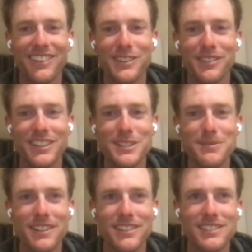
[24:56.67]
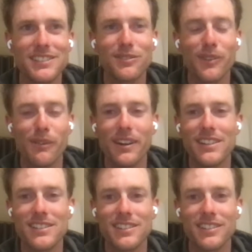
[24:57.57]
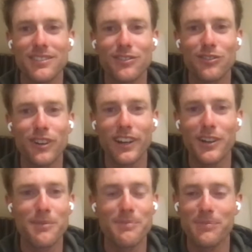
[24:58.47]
to be honest, because we went into Rio